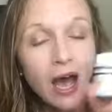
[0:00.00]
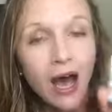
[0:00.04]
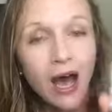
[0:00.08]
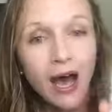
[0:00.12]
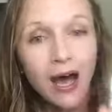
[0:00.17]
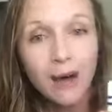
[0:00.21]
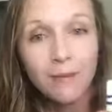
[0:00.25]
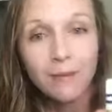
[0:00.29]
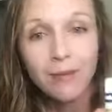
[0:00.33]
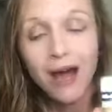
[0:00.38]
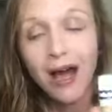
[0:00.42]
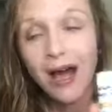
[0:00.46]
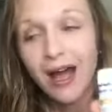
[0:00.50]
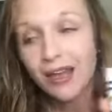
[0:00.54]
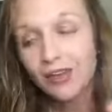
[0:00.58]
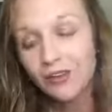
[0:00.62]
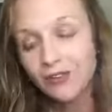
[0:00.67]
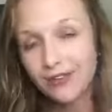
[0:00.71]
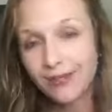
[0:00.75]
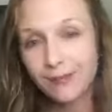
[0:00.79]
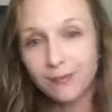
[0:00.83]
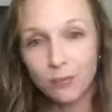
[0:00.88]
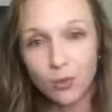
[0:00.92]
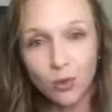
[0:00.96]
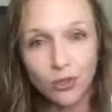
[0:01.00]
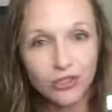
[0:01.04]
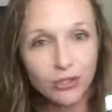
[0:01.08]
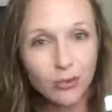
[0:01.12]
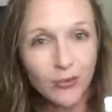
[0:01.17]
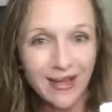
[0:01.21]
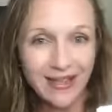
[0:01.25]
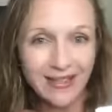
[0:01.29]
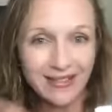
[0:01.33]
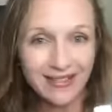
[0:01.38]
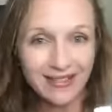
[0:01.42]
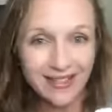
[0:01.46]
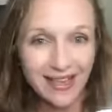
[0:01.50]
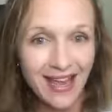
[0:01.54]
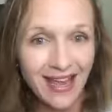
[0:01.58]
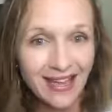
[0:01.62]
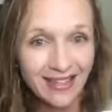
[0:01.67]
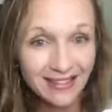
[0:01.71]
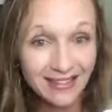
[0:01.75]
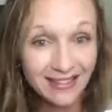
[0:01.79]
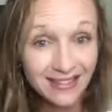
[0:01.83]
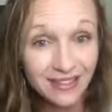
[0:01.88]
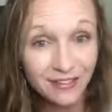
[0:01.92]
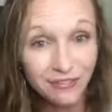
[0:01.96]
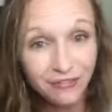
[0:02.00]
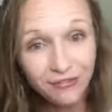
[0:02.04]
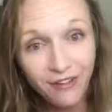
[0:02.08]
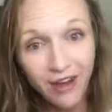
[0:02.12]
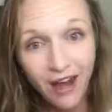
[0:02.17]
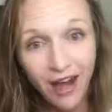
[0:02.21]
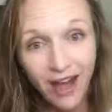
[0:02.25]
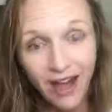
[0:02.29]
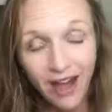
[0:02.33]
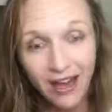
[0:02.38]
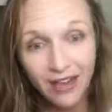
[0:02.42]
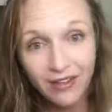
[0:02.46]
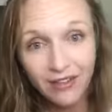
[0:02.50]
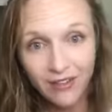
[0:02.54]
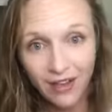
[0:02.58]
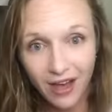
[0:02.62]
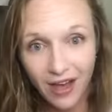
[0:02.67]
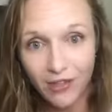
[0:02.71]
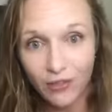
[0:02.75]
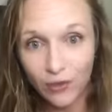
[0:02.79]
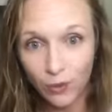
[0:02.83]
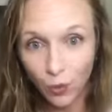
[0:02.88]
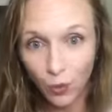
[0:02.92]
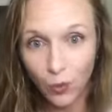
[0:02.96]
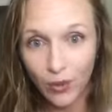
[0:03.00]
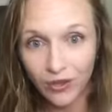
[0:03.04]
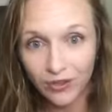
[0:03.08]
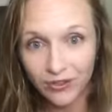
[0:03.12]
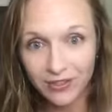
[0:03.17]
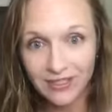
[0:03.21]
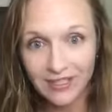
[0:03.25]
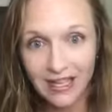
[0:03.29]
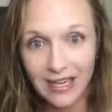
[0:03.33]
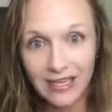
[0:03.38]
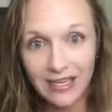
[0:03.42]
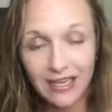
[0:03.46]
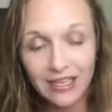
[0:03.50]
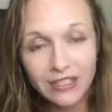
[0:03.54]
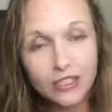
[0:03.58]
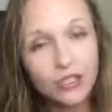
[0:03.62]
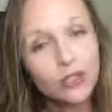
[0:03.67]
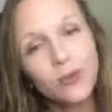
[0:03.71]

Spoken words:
I use it more to intensify the other oils in it,